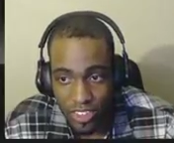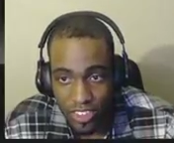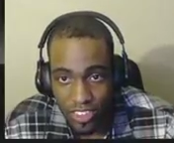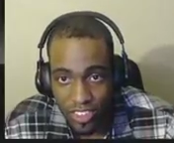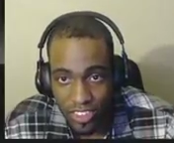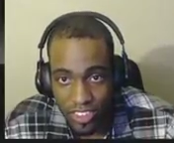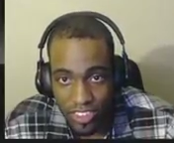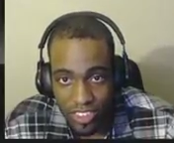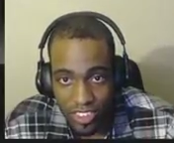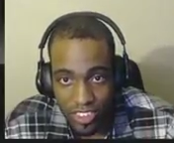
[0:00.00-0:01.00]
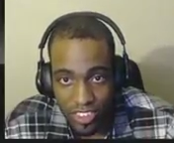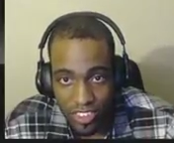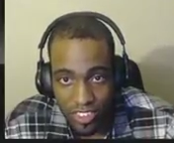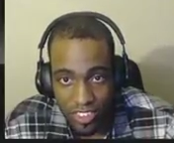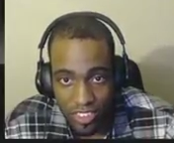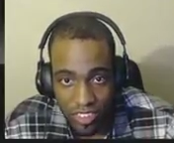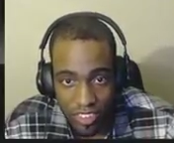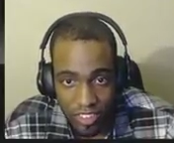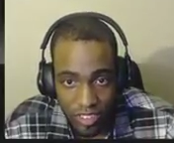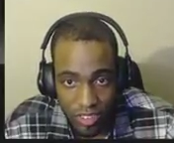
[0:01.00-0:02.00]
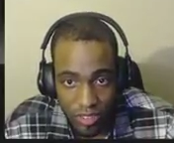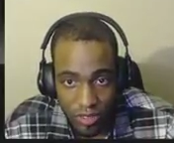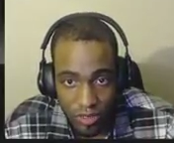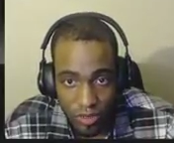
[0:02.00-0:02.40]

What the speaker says: No one is speaking in this clip.